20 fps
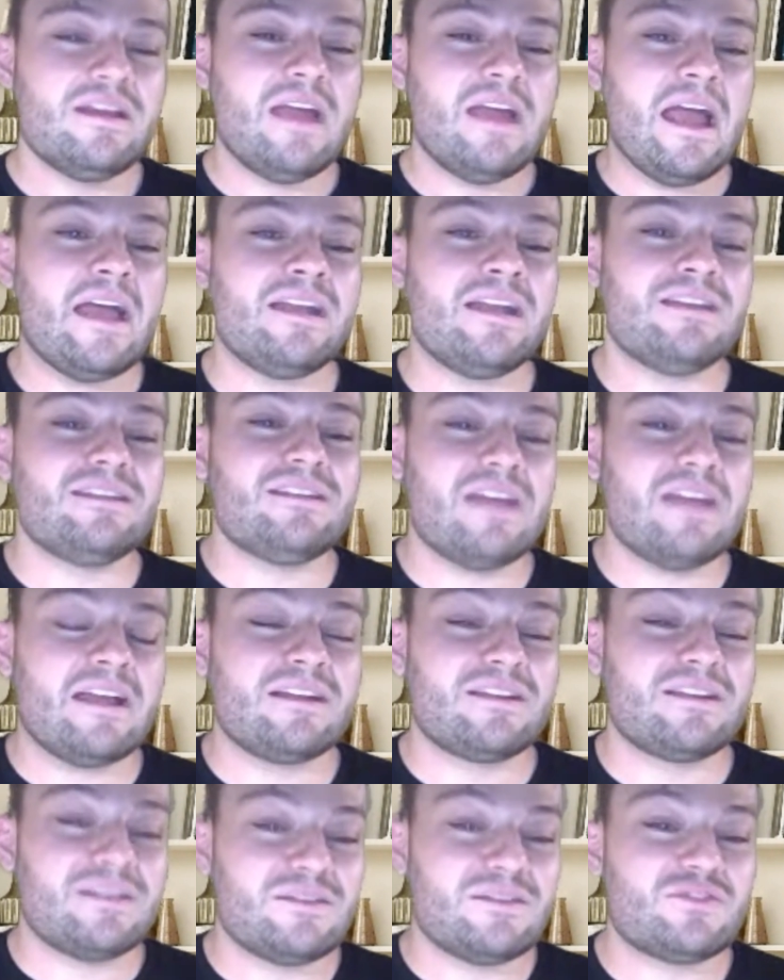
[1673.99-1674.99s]
and
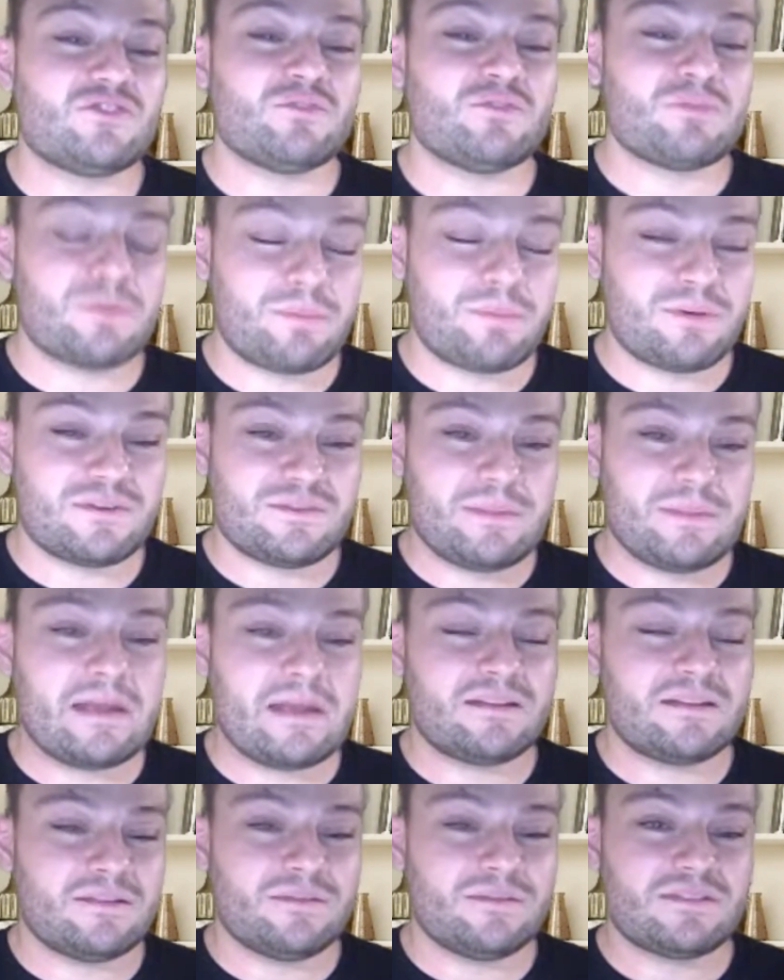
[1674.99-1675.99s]
consumer
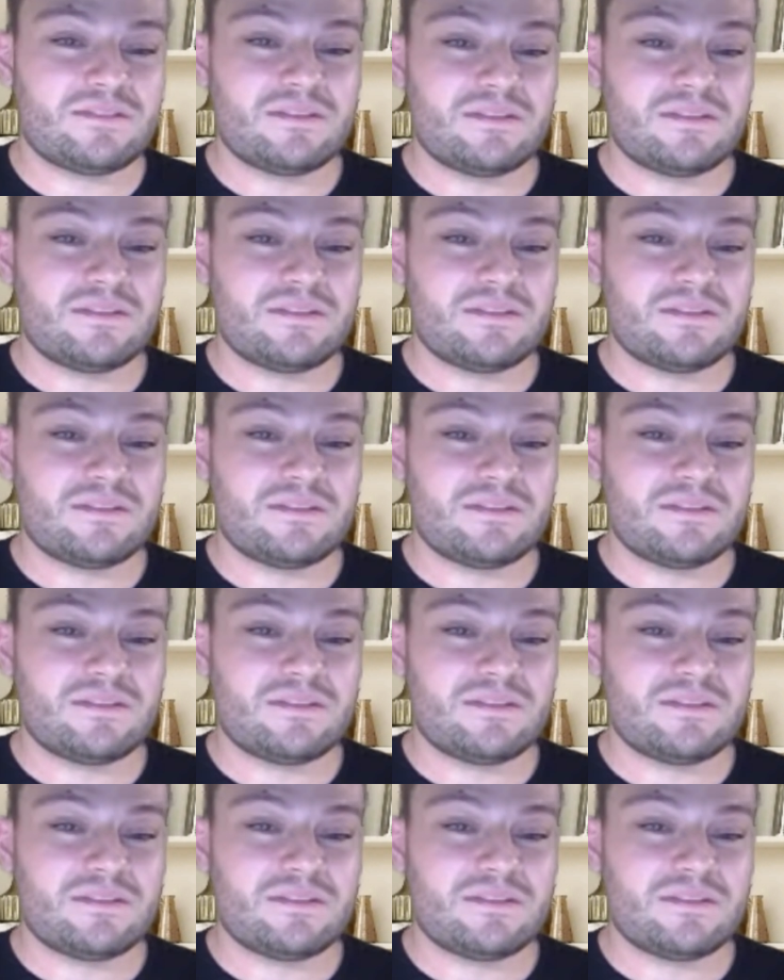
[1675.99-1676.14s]
perspectives.